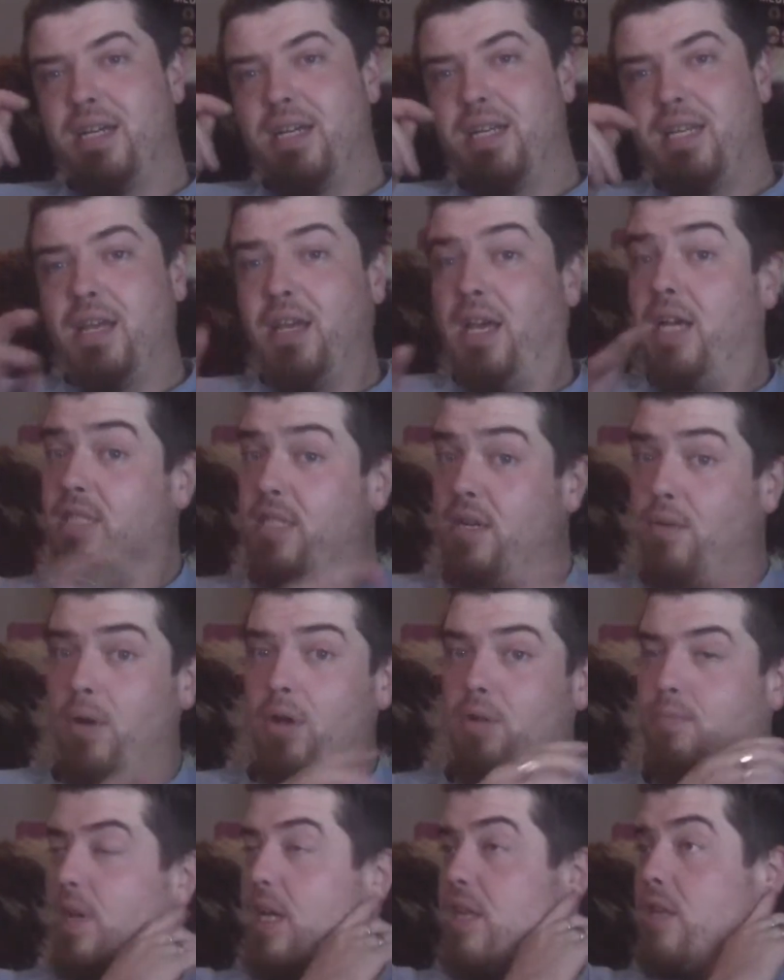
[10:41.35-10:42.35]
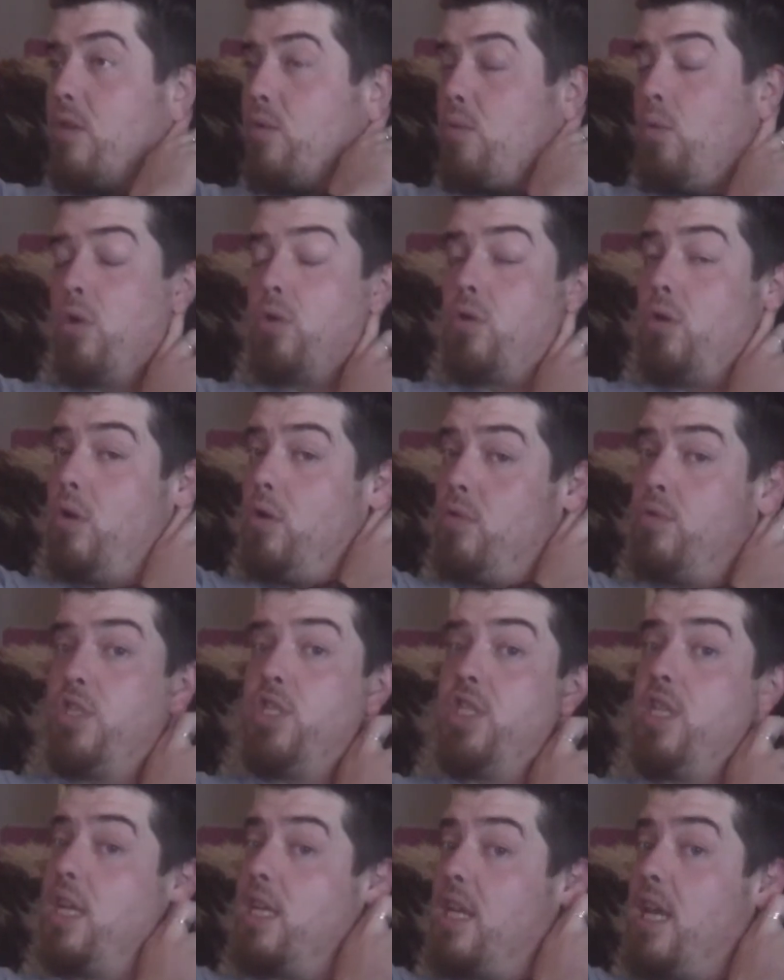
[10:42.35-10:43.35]
Now yes, I will admit, the quad coils
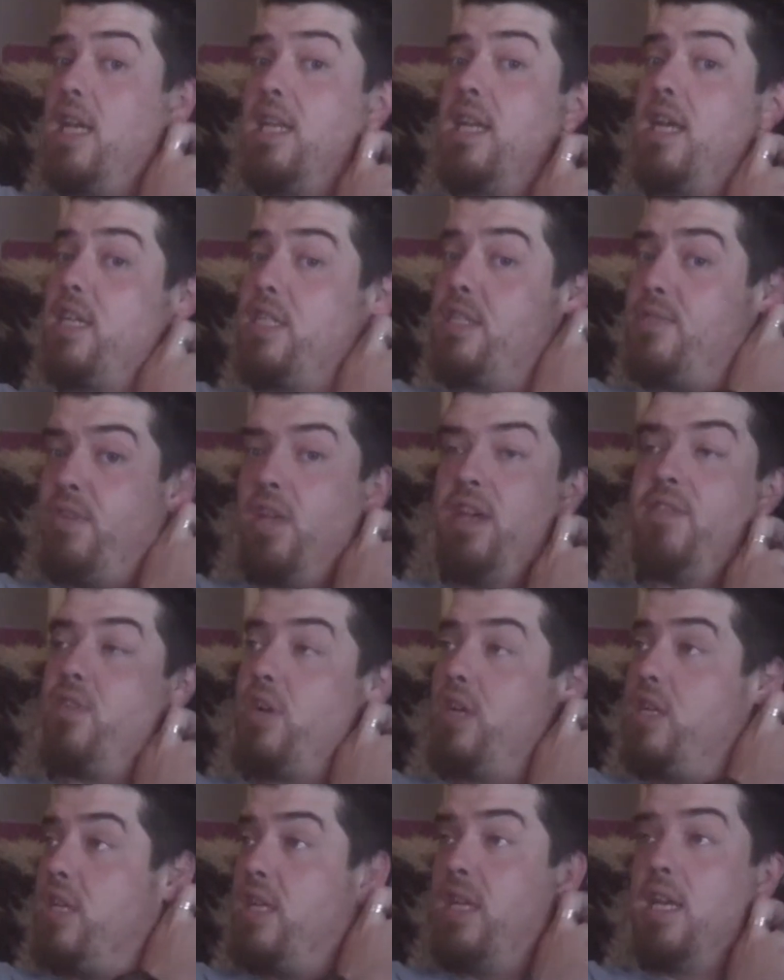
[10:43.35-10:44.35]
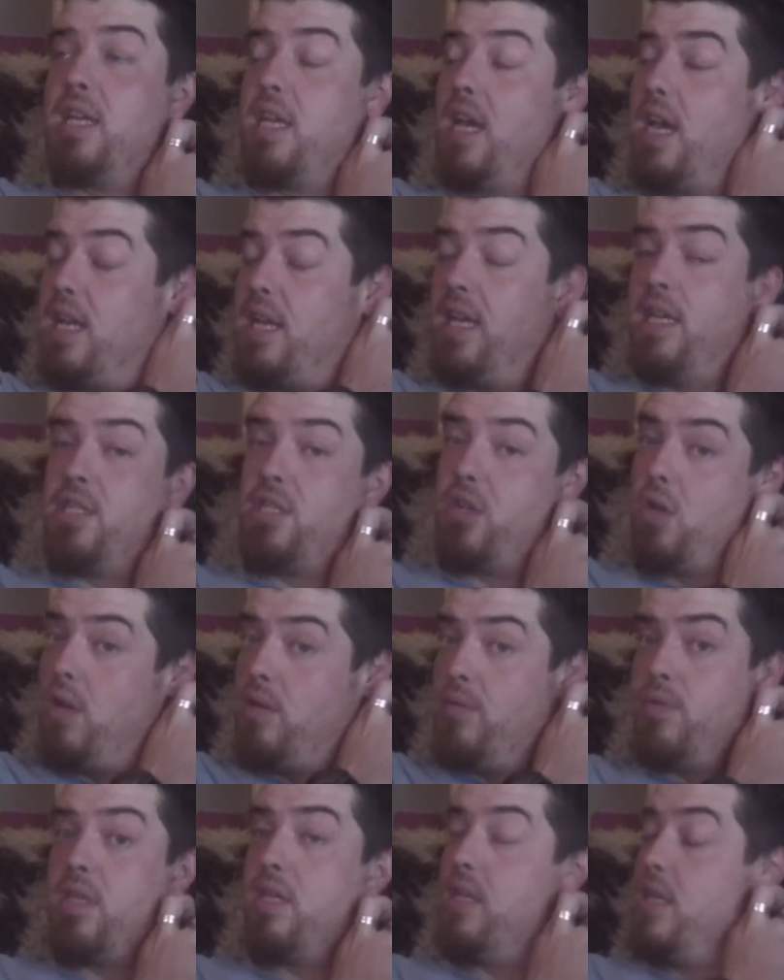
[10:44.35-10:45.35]
you did get nice flavour and you did get a nice
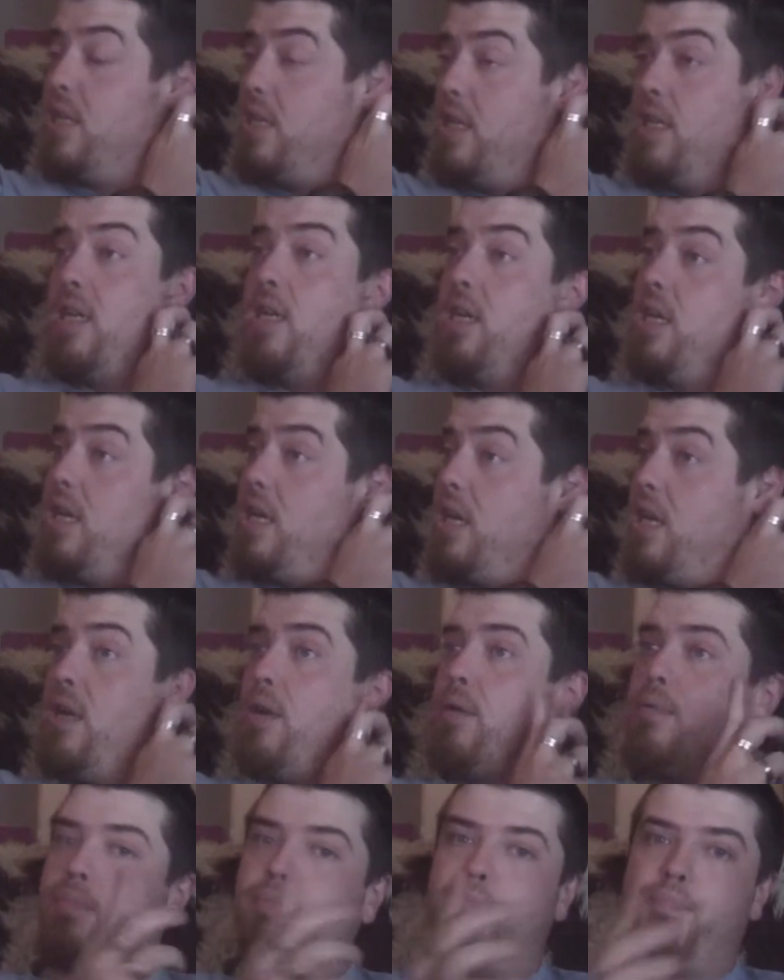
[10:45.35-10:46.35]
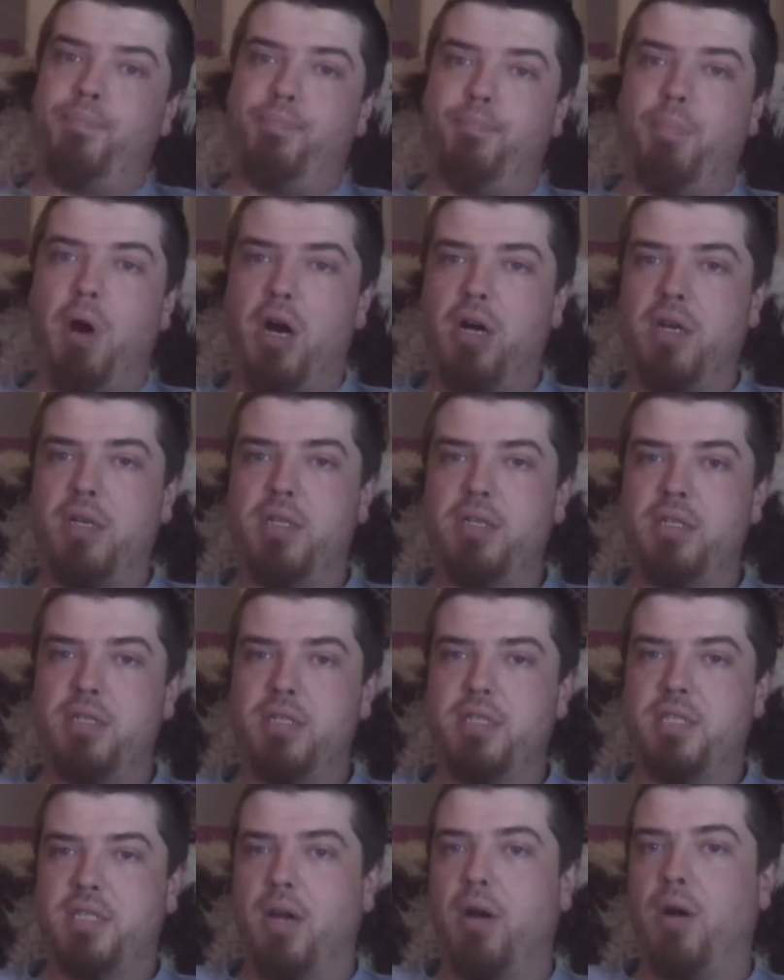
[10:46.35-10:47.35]
cloud. But
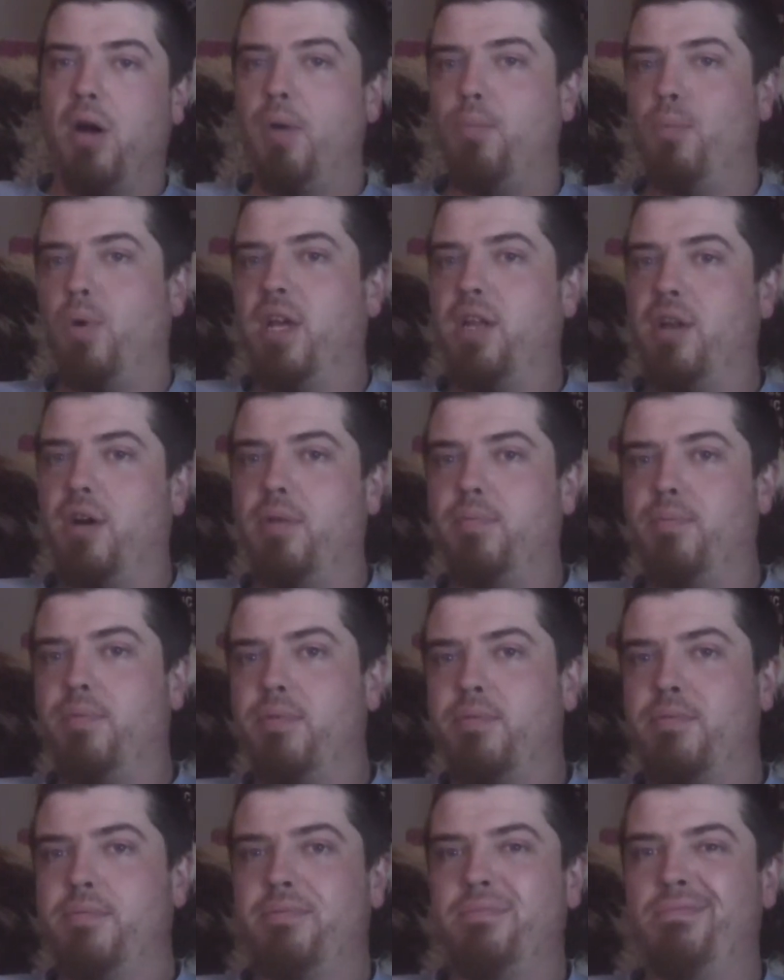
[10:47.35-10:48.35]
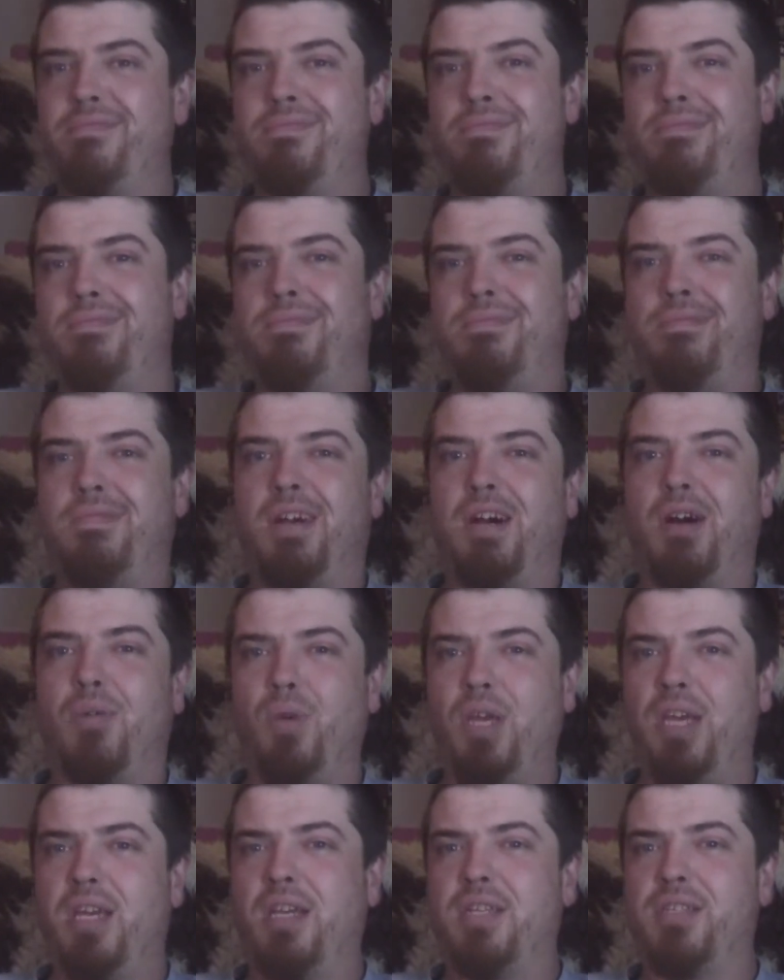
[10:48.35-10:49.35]
still, I'm weighing up a
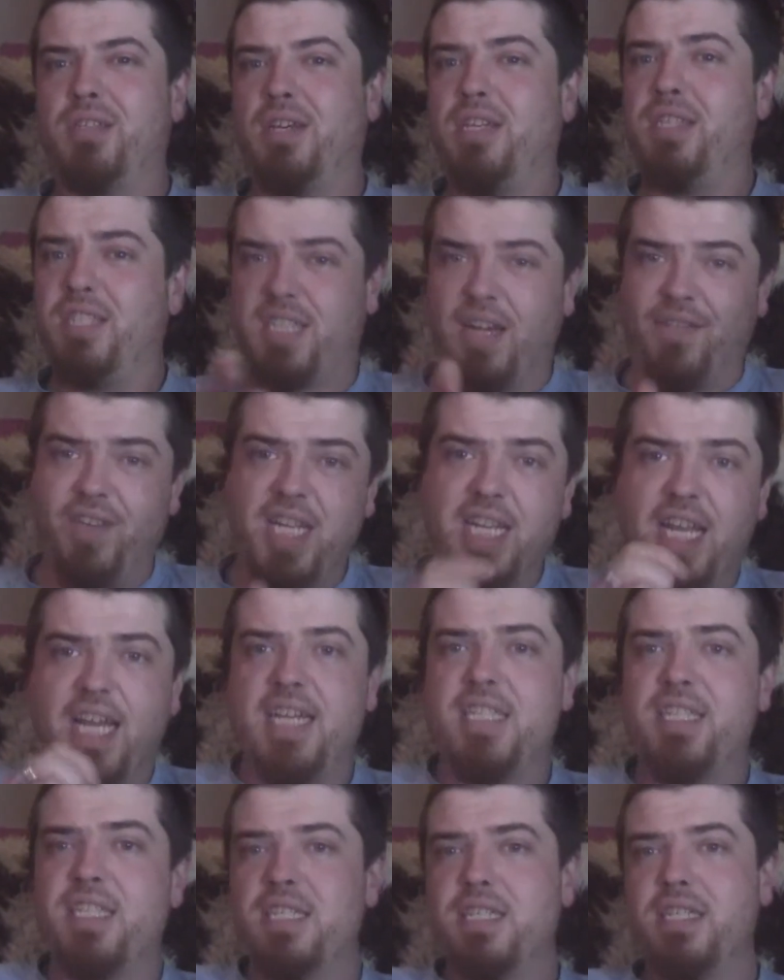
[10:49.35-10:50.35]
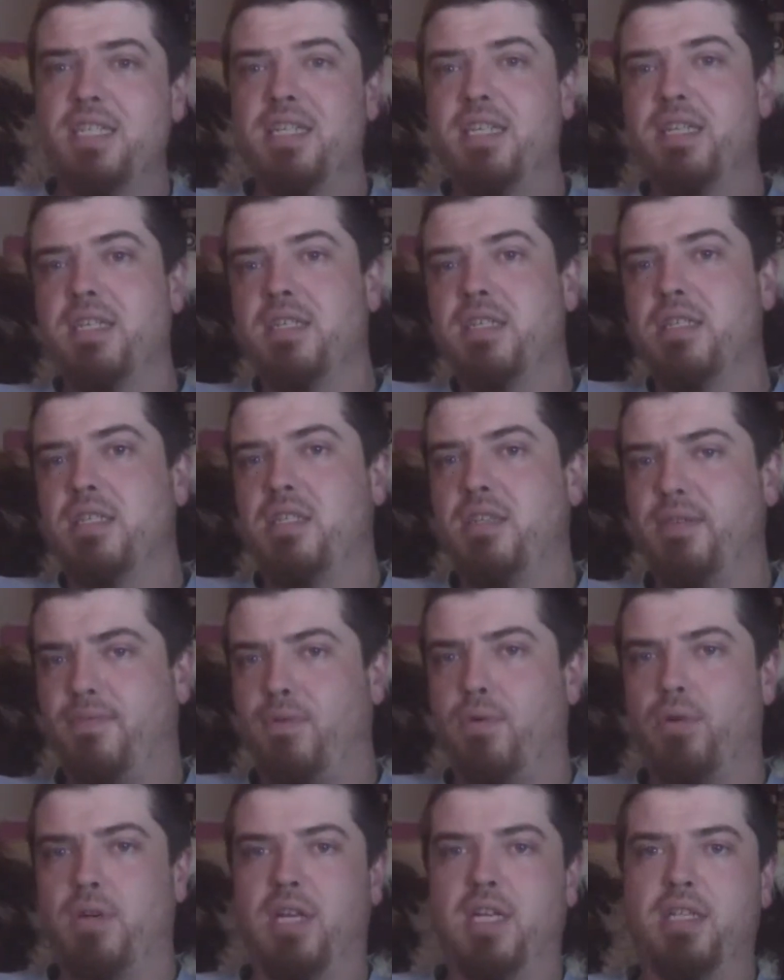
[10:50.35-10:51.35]
week easily, 7 days to
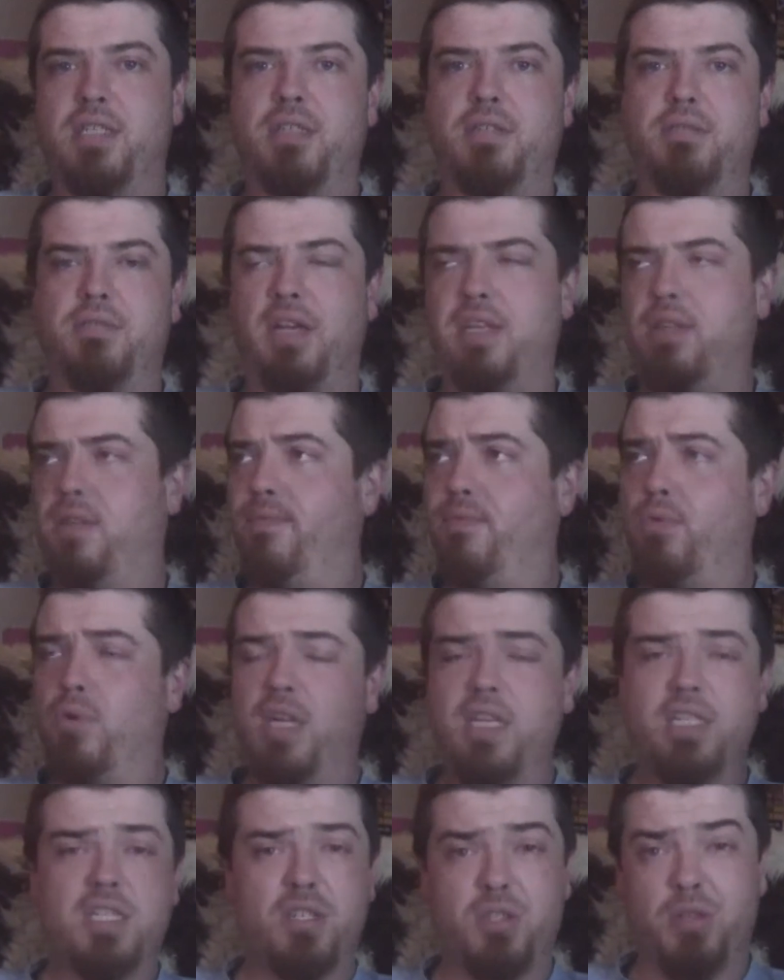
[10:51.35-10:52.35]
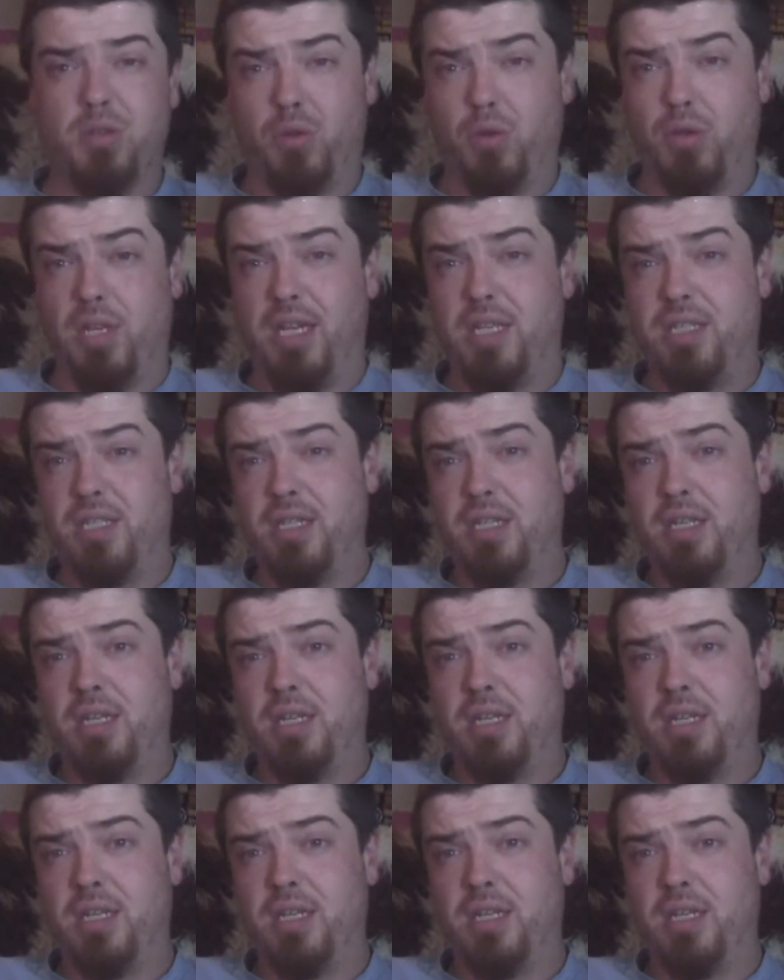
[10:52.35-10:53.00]
4 days. Right, to 4 days to 2 days.